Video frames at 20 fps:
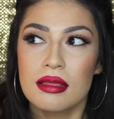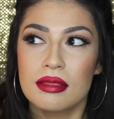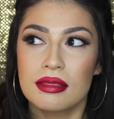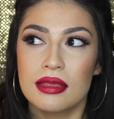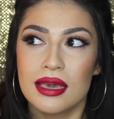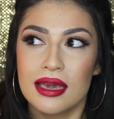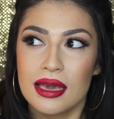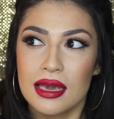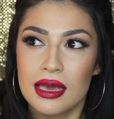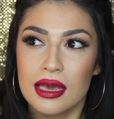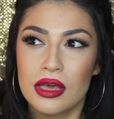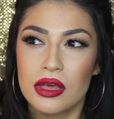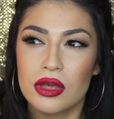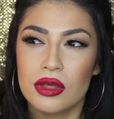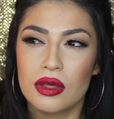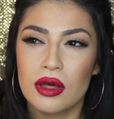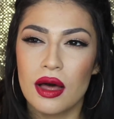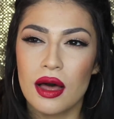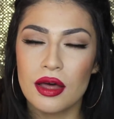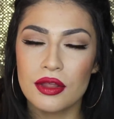
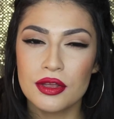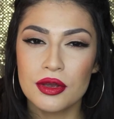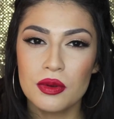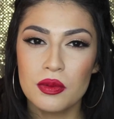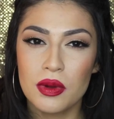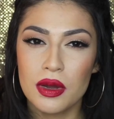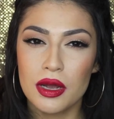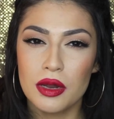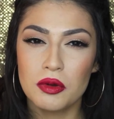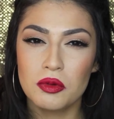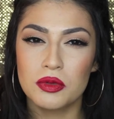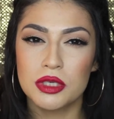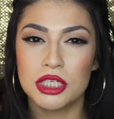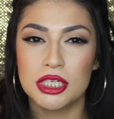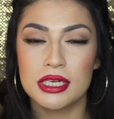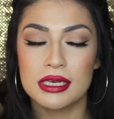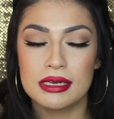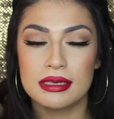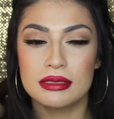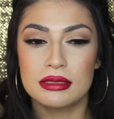the other one,
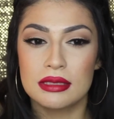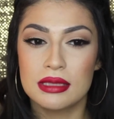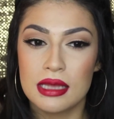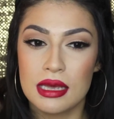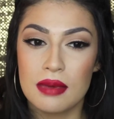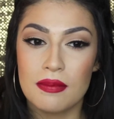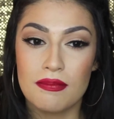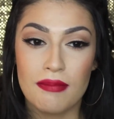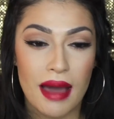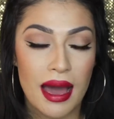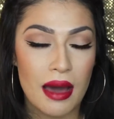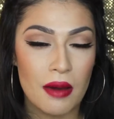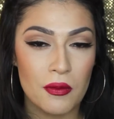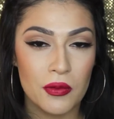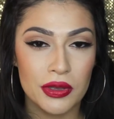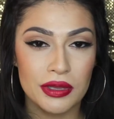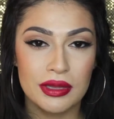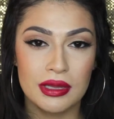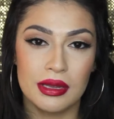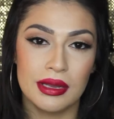which is the matte
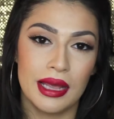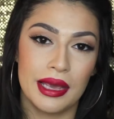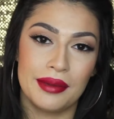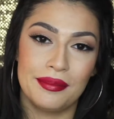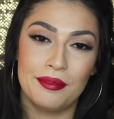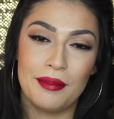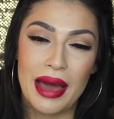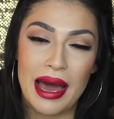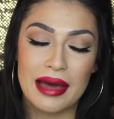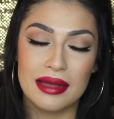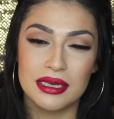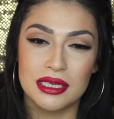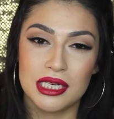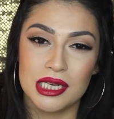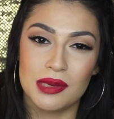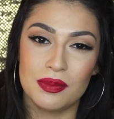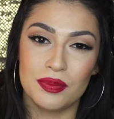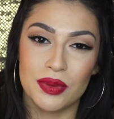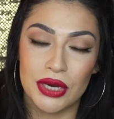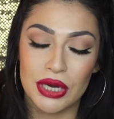one, the like matte
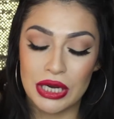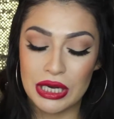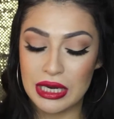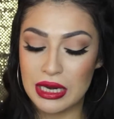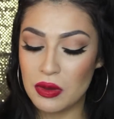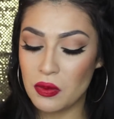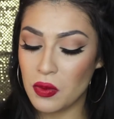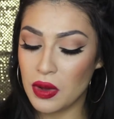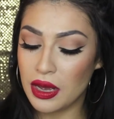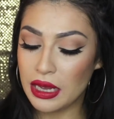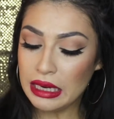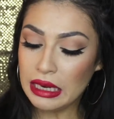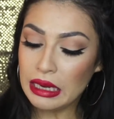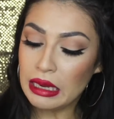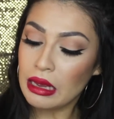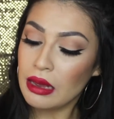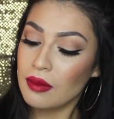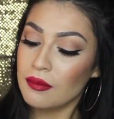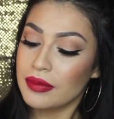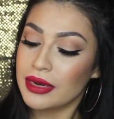deep burgundy one.
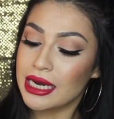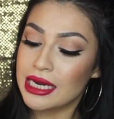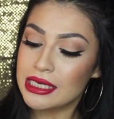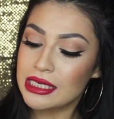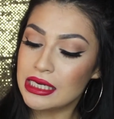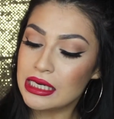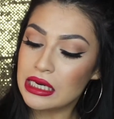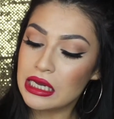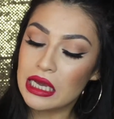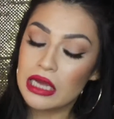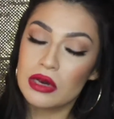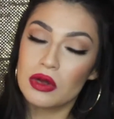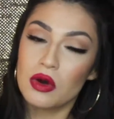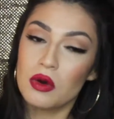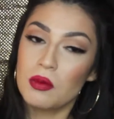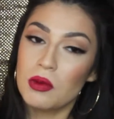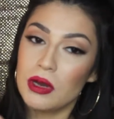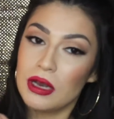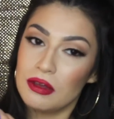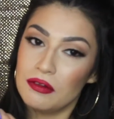But I did get
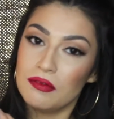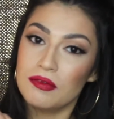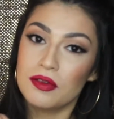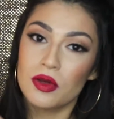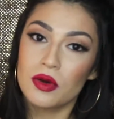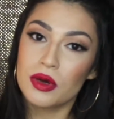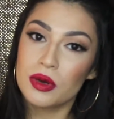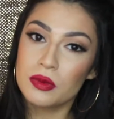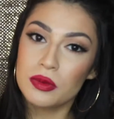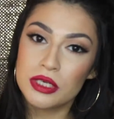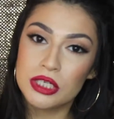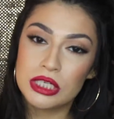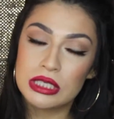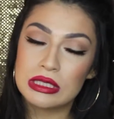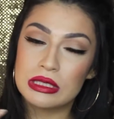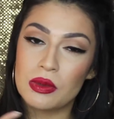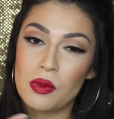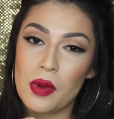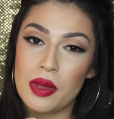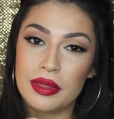Como La Flor, which
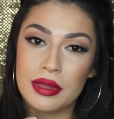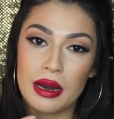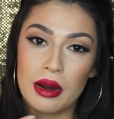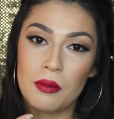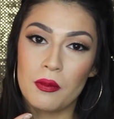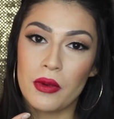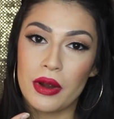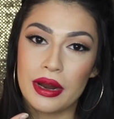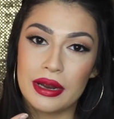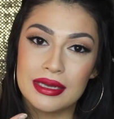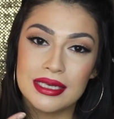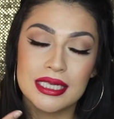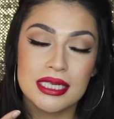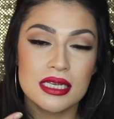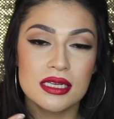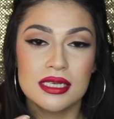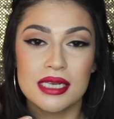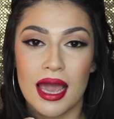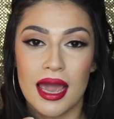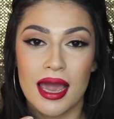is the one that I'm wearing
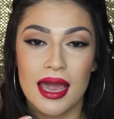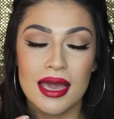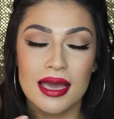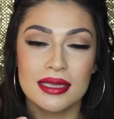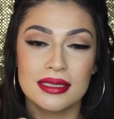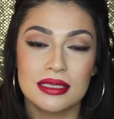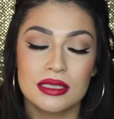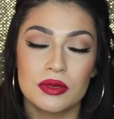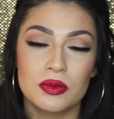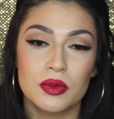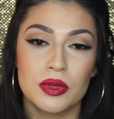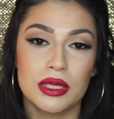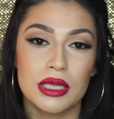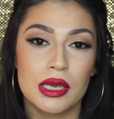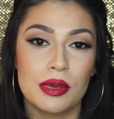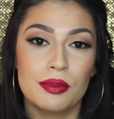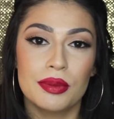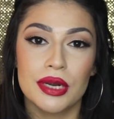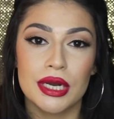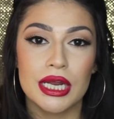today. It's the
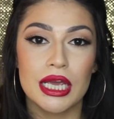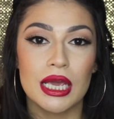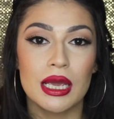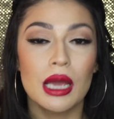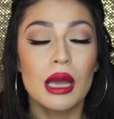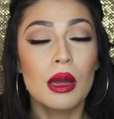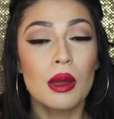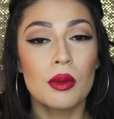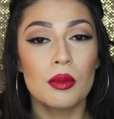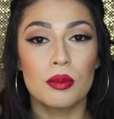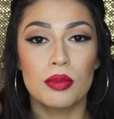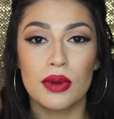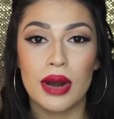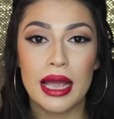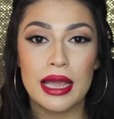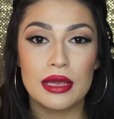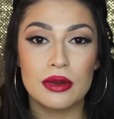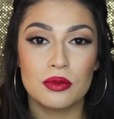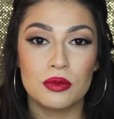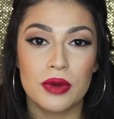really pretty
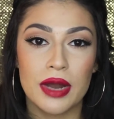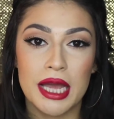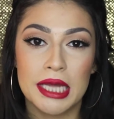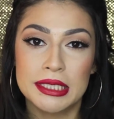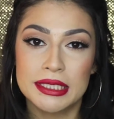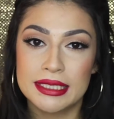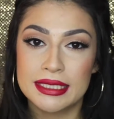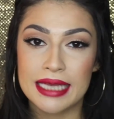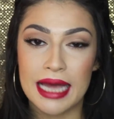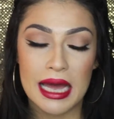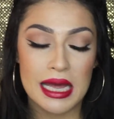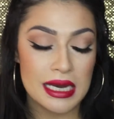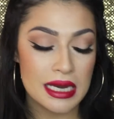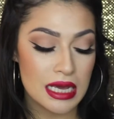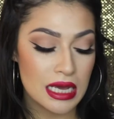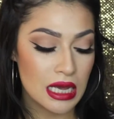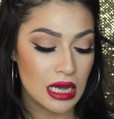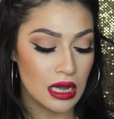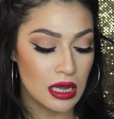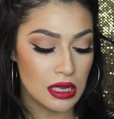bright red
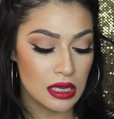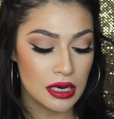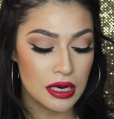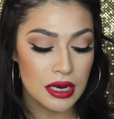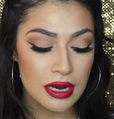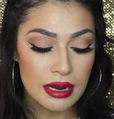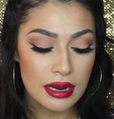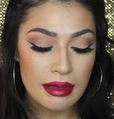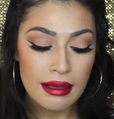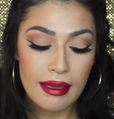satiny color.